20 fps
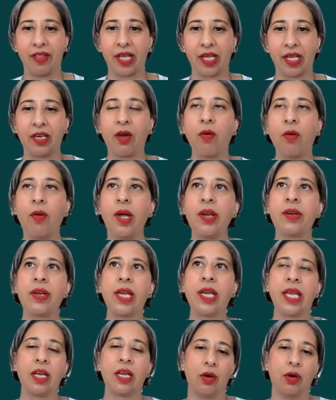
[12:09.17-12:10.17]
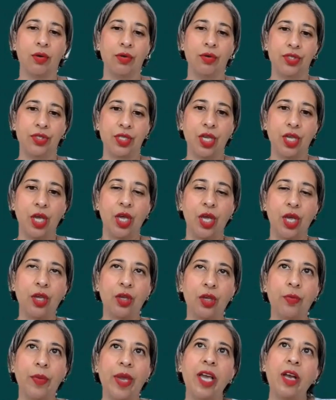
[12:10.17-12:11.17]
Like no one really goes,
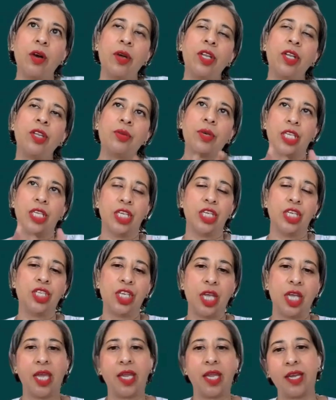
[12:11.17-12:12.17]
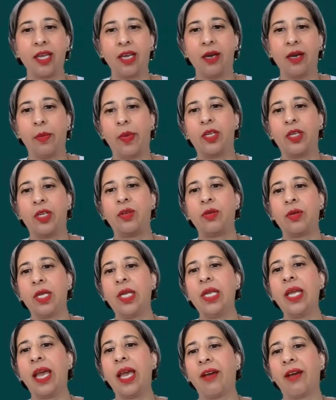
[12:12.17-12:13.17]
you may go into a niche area, but you
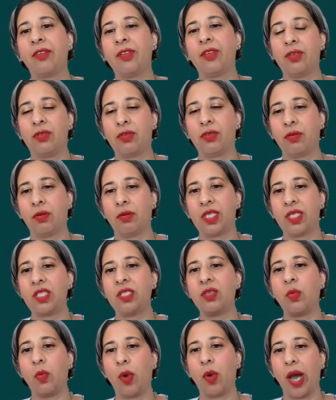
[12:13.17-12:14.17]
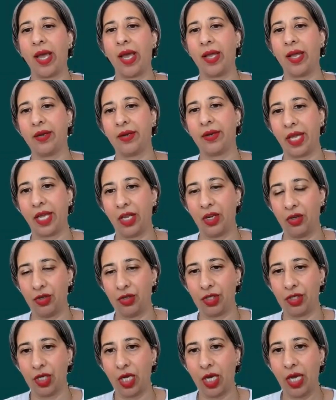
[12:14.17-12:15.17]
really have to draw on such a wide
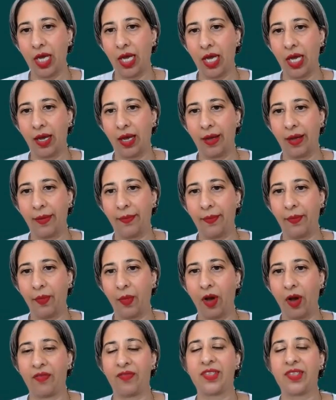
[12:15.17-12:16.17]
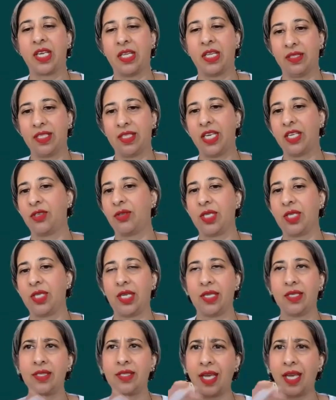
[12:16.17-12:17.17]
range of skills, as you
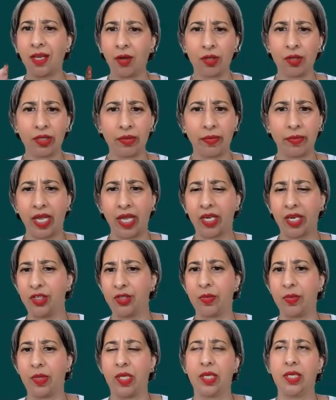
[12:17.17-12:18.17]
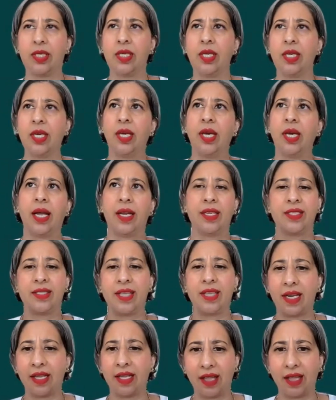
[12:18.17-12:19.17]
say, stakeholder management,
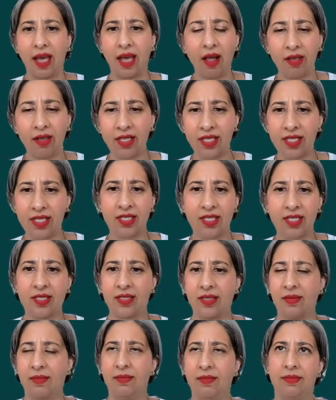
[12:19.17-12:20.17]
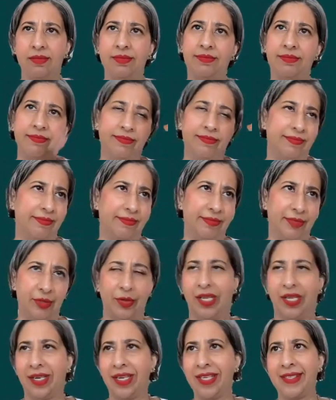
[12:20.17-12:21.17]
understanding the health system,
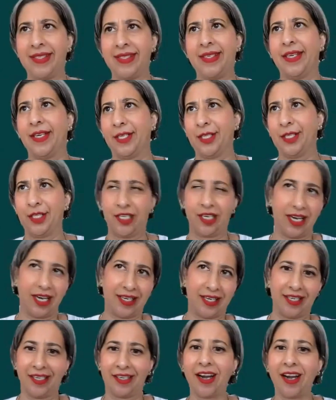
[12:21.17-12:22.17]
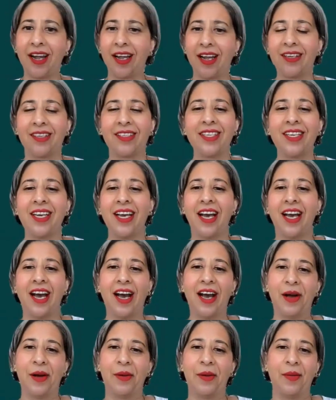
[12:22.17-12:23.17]
doing research, writing a grant.
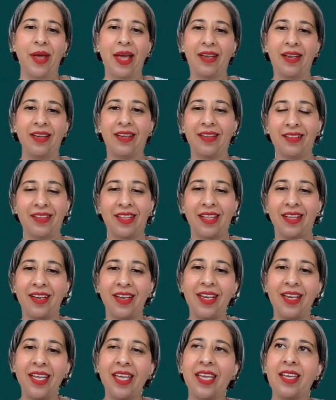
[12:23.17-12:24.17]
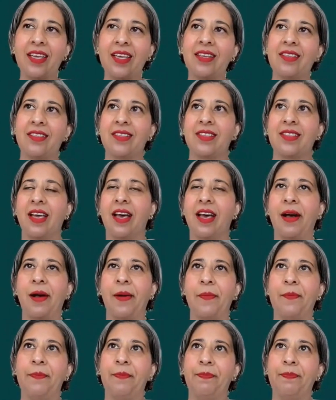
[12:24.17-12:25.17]
And there really is,
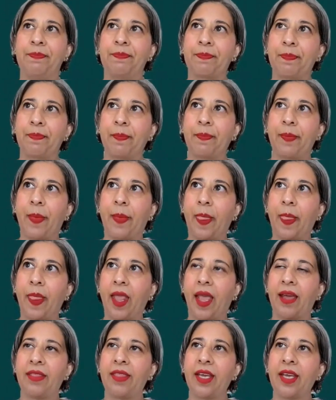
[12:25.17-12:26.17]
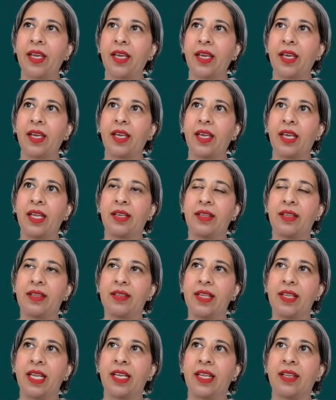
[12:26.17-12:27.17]
I think
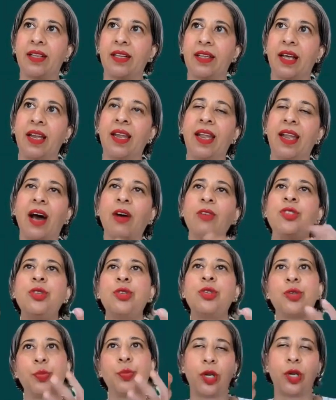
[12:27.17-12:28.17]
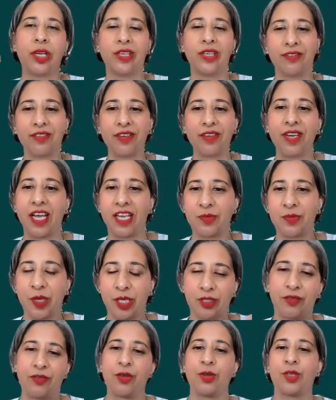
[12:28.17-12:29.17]
it allows you to pull on different
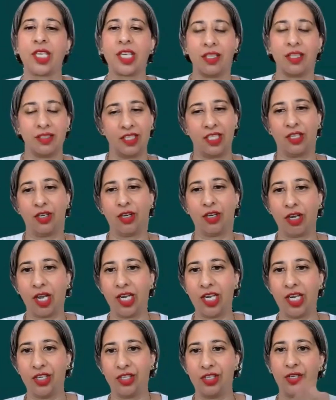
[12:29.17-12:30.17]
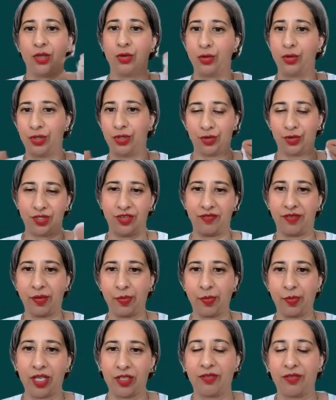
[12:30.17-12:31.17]
aspects of your skills and your knowledge and use those
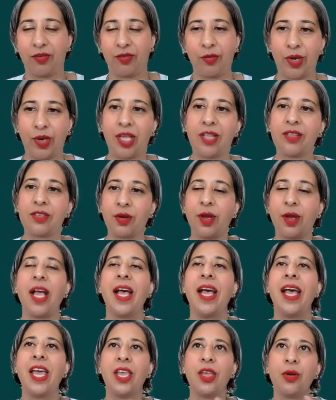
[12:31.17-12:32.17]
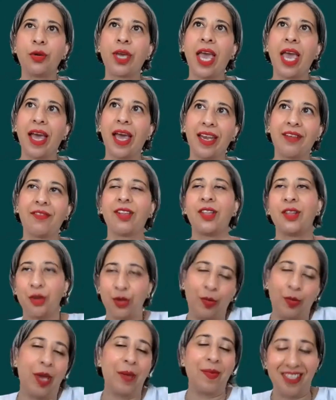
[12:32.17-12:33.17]
different parts of your brain. So you can, even though
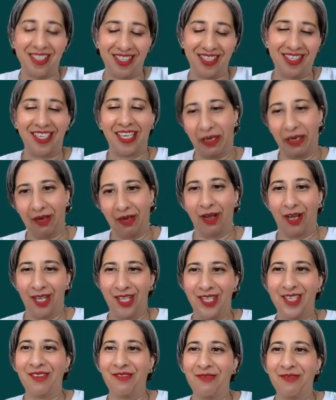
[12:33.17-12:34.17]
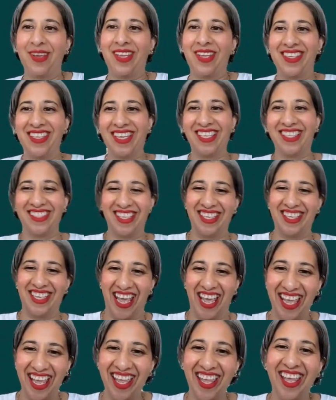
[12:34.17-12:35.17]
you may be sitting in lots of meetings a
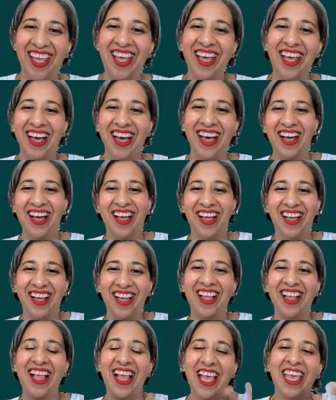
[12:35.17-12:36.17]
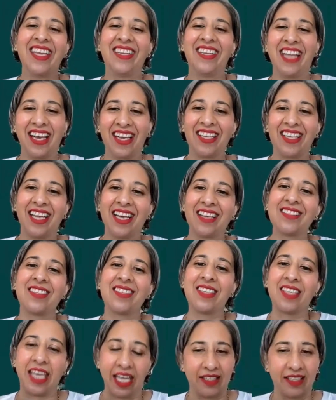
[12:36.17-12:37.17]
day, it
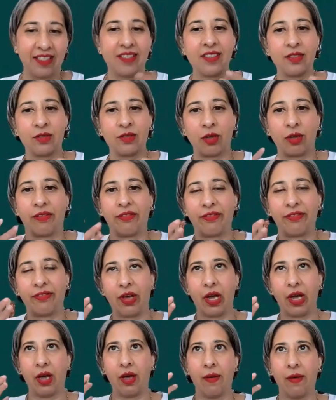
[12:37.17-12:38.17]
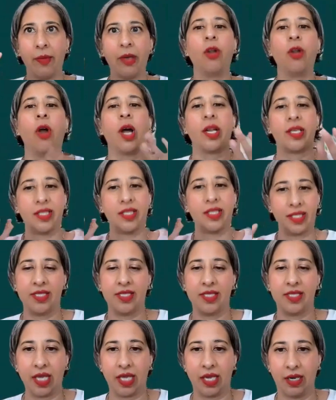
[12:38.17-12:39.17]
doesn't get sort of
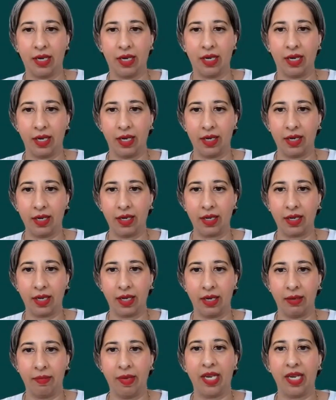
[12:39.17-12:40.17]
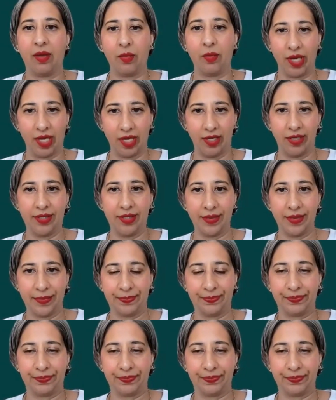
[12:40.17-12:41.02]
monotonous in many ways.